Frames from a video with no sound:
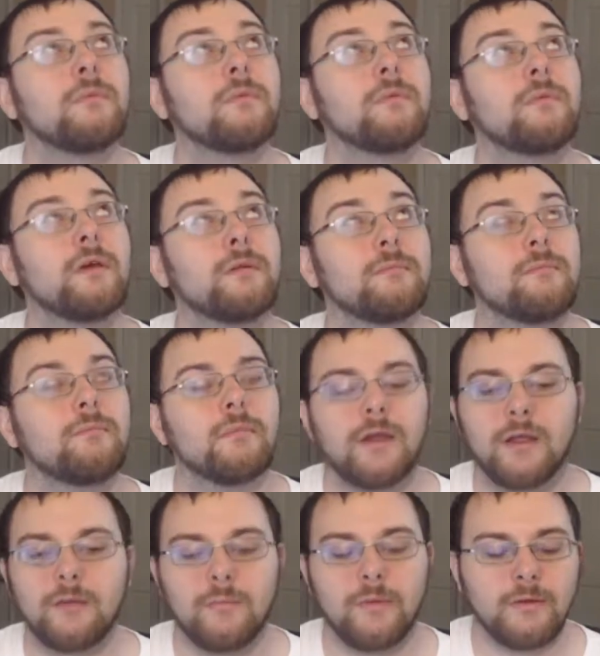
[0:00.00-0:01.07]
That
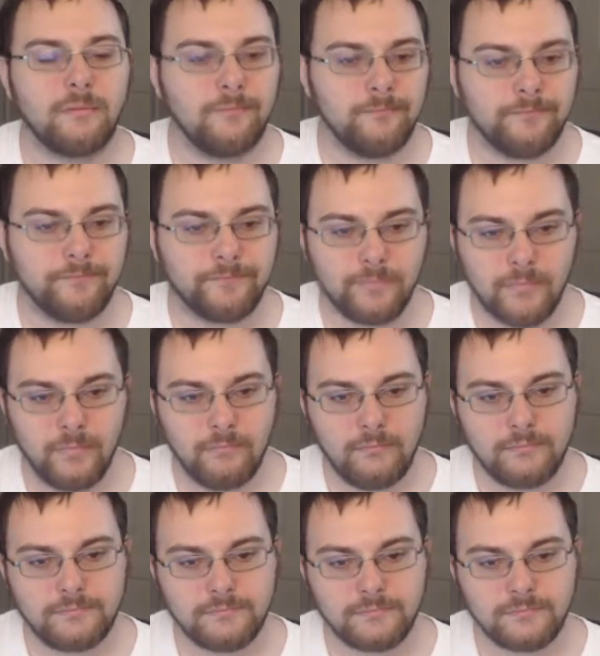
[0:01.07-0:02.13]
kind of my
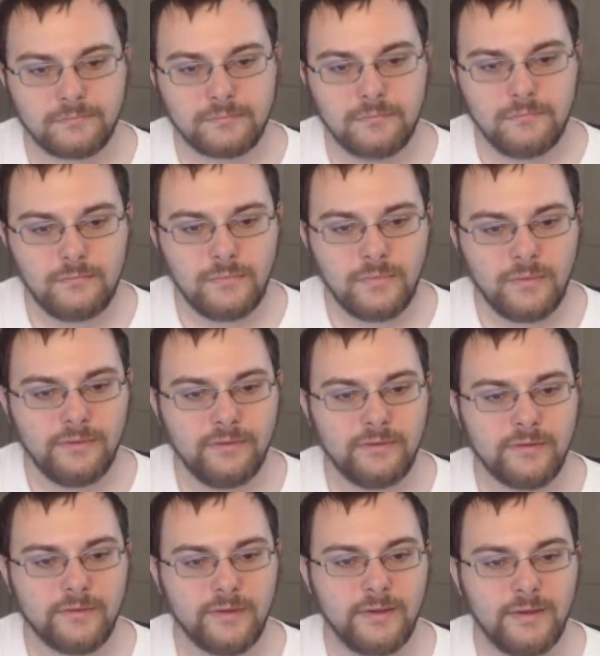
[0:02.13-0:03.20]

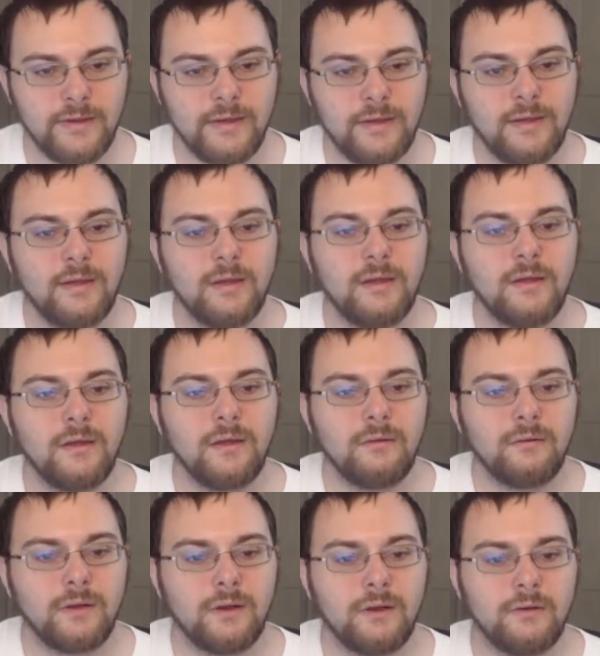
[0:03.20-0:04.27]
huh.
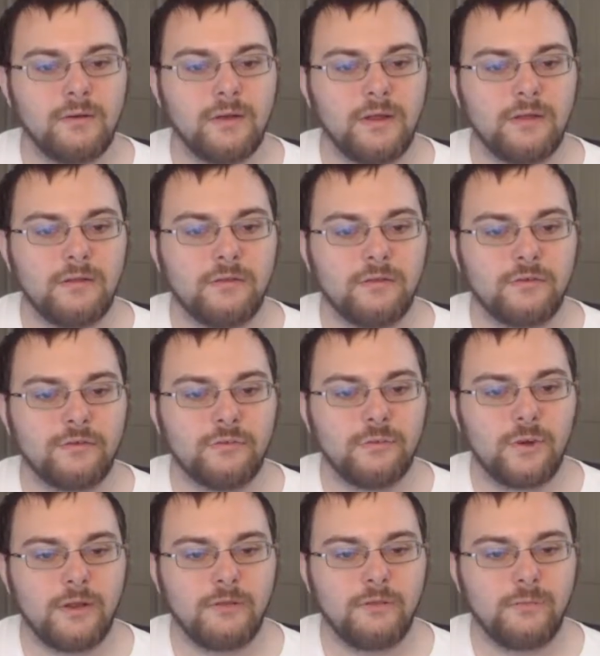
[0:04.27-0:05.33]
We don't need your
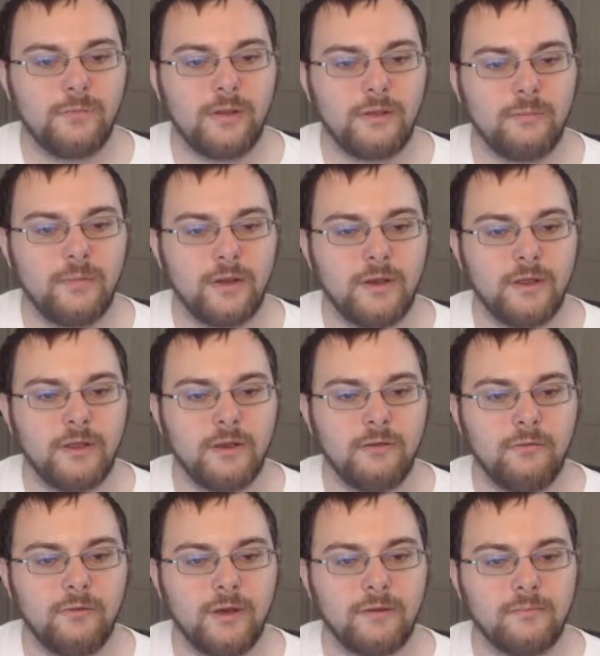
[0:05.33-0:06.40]
sweaty, smelly money
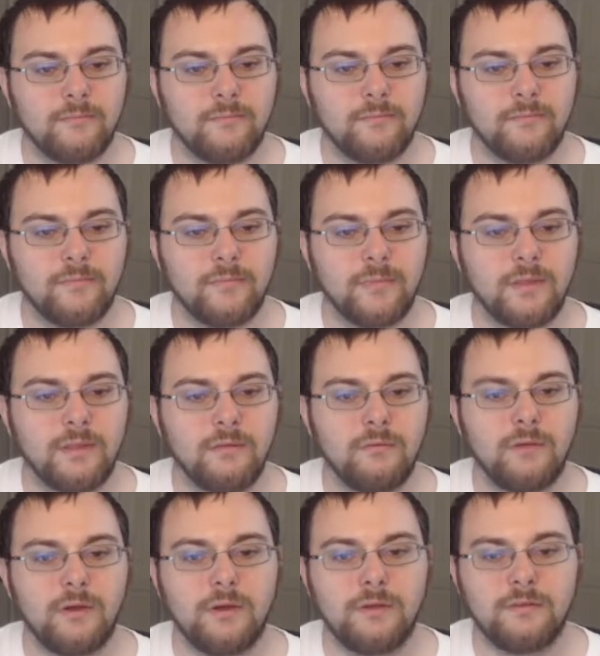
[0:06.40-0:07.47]
anyway.
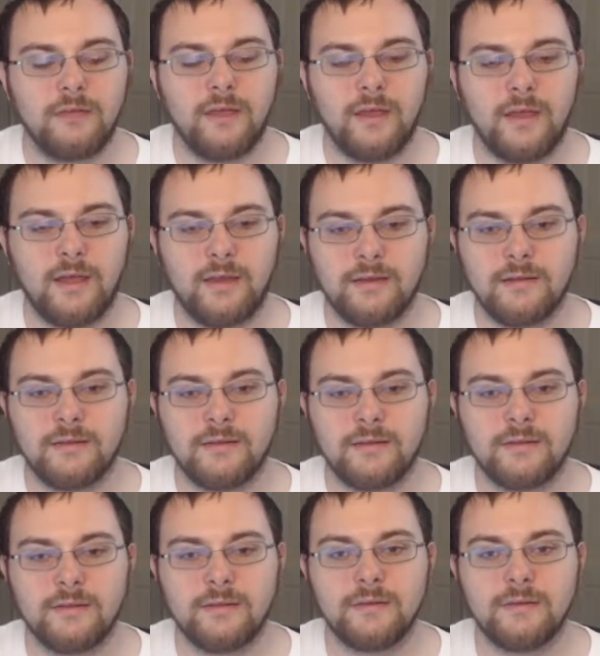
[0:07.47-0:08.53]
Was that
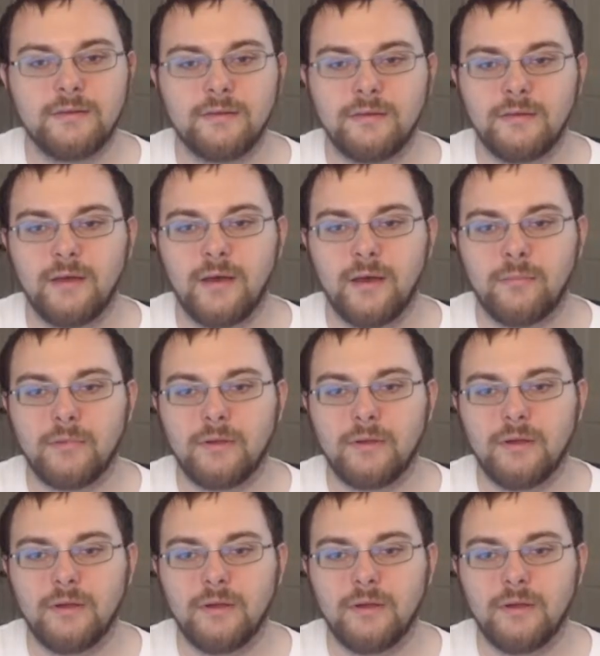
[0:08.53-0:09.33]
Top?